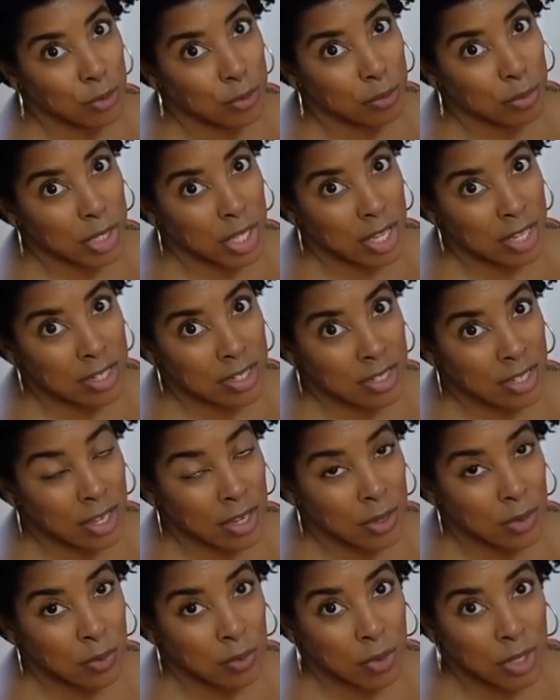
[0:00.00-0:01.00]

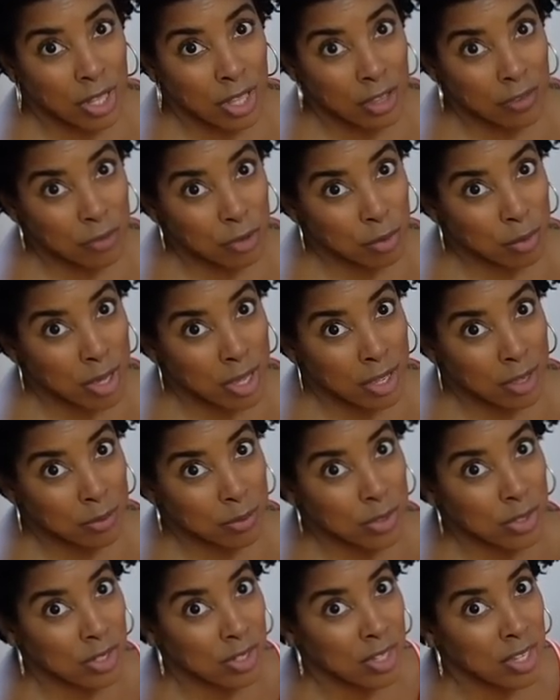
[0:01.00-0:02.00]
Beyonce, we love you,
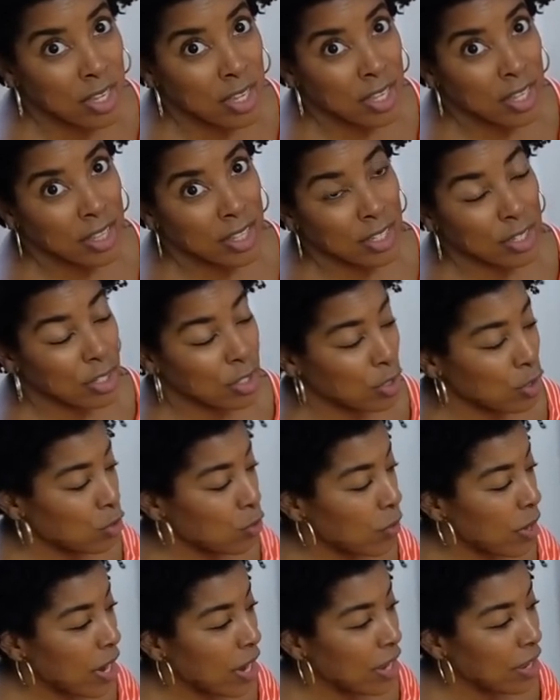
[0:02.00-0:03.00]
babes. This is
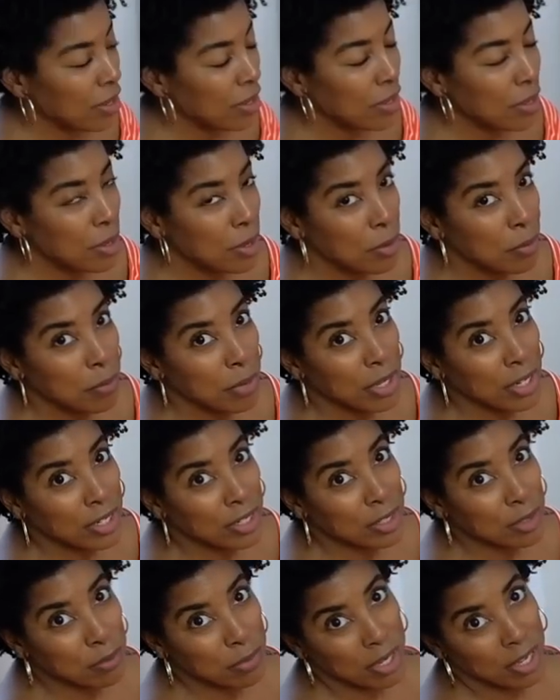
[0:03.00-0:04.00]
great, but
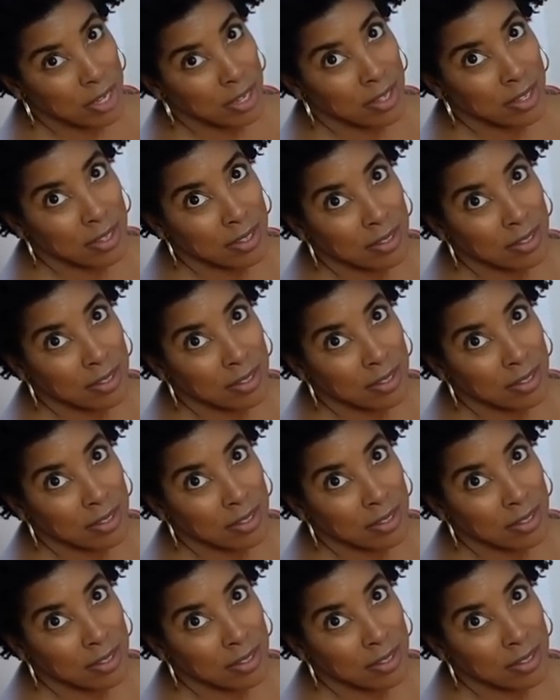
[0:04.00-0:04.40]
it's big.